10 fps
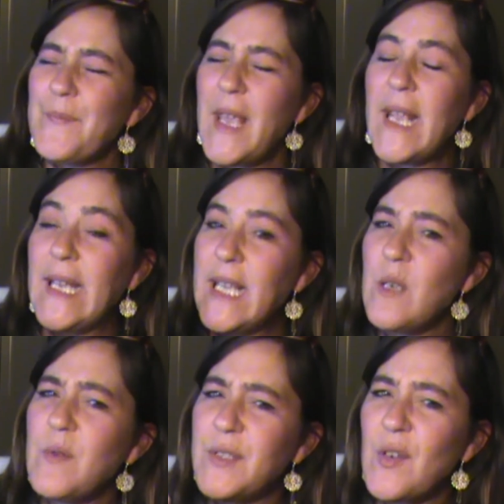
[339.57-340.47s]
And he
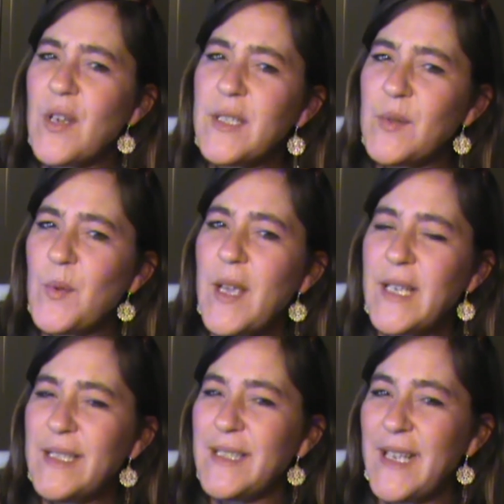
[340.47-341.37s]
was on his
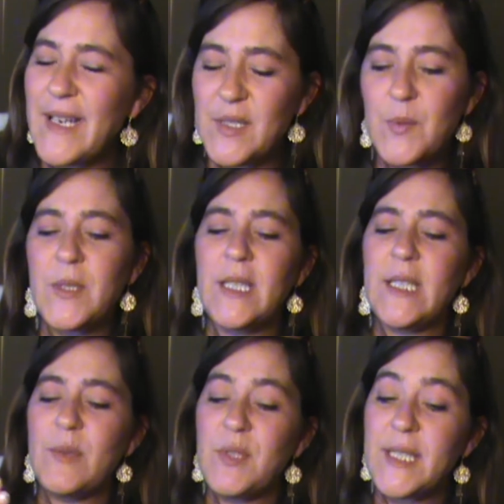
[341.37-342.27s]
way to the next one, and
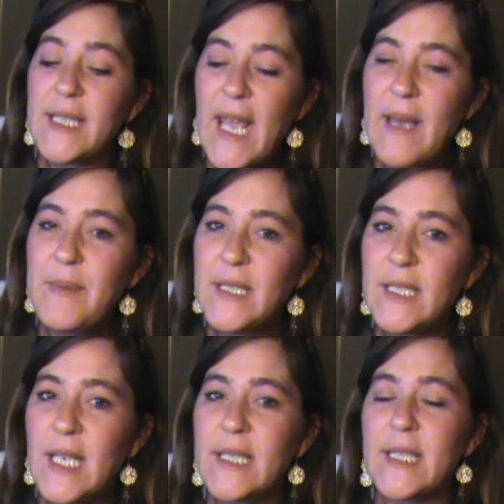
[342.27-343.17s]
he was stabbing the
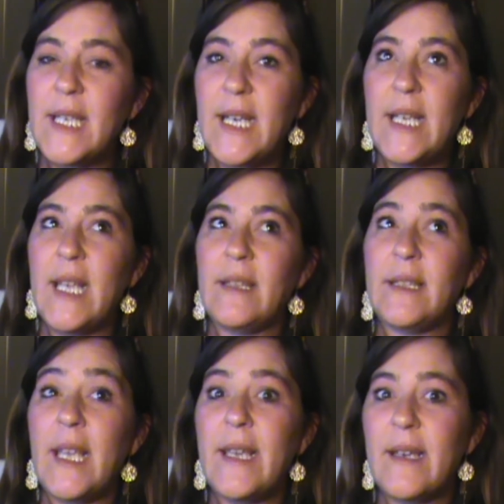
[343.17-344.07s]
next lady, and
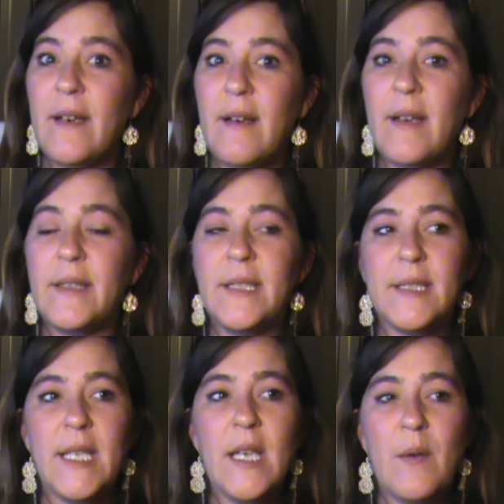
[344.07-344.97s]
thank God the
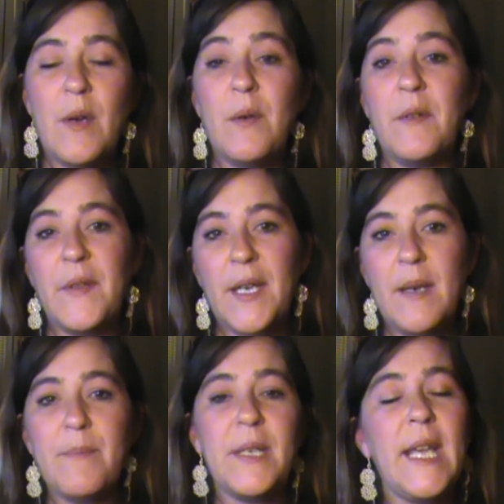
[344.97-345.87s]
COO of the
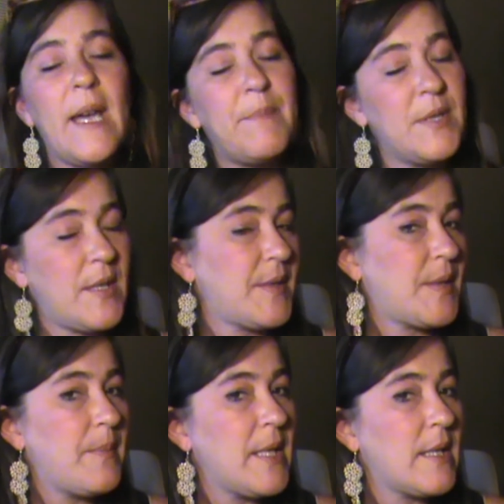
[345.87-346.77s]
company happened to
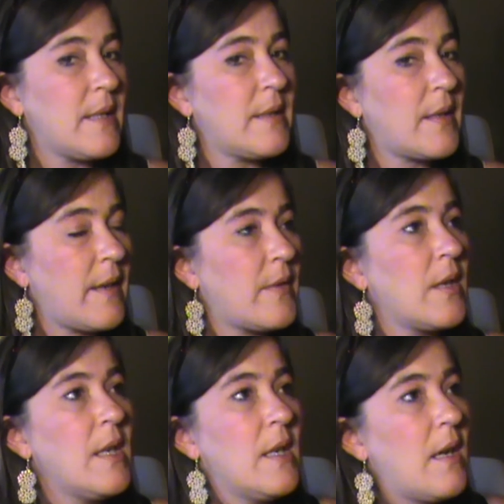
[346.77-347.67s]
also be an undercover
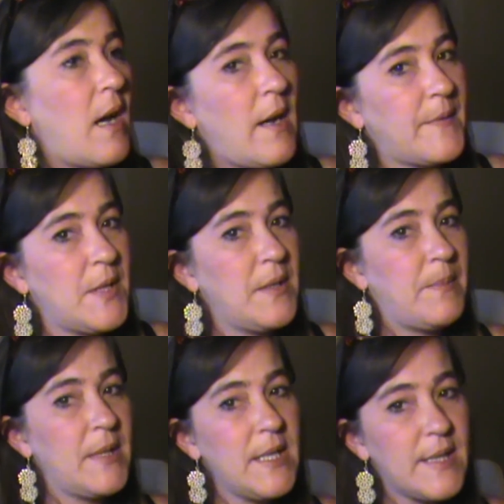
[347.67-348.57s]
off-duty
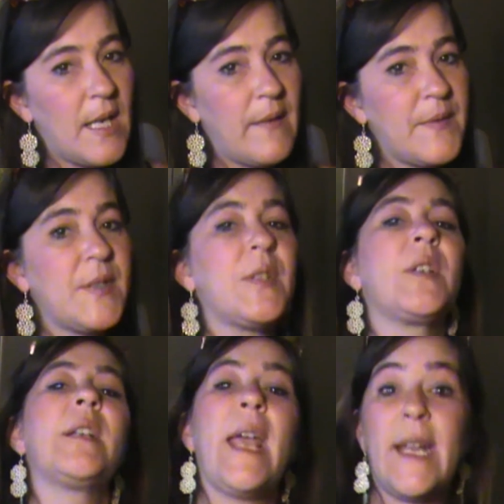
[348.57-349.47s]
police
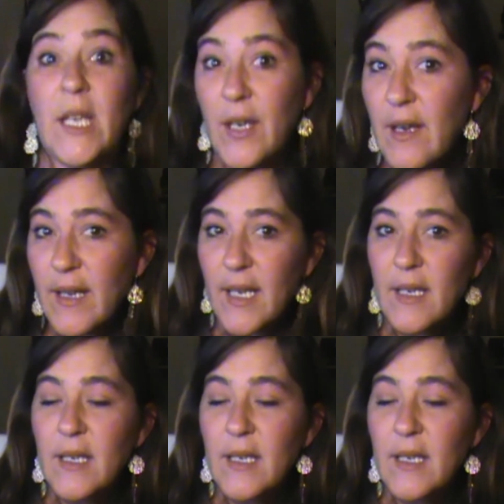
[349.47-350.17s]
officer and had a gun.